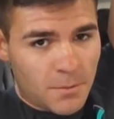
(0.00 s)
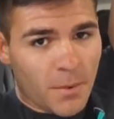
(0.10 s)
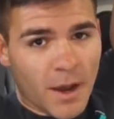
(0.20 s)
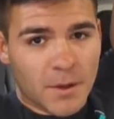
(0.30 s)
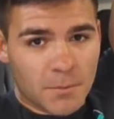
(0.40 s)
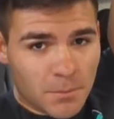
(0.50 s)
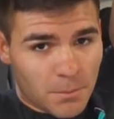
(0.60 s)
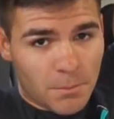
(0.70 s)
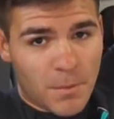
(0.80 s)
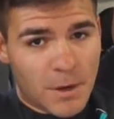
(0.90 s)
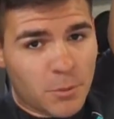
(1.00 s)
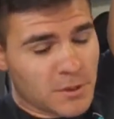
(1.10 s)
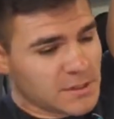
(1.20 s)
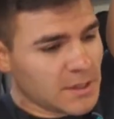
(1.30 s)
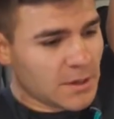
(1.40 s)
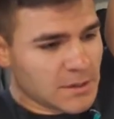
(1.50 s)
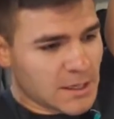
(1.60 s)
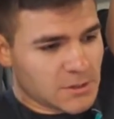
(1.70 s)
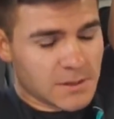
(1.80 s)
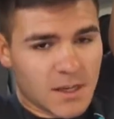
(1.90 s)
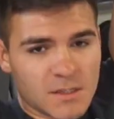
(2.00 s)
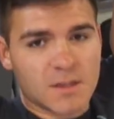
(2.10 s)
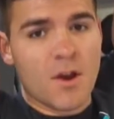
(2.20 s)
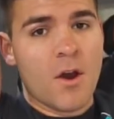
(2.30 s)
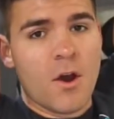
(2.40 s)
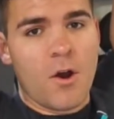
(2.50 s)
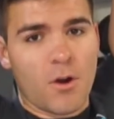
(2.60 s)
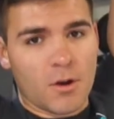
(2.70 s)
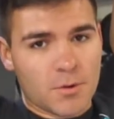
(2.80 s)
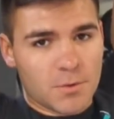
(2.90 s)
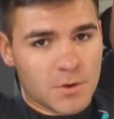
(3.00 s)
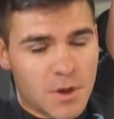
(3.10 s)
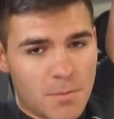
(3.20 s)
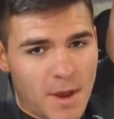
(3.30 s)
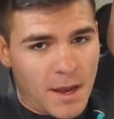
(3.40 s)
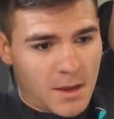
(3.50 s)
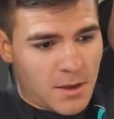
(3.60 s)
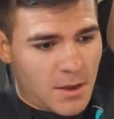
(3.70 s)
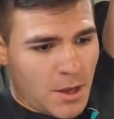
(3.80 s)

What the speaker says: my main points to hit on this exercise are when you come back,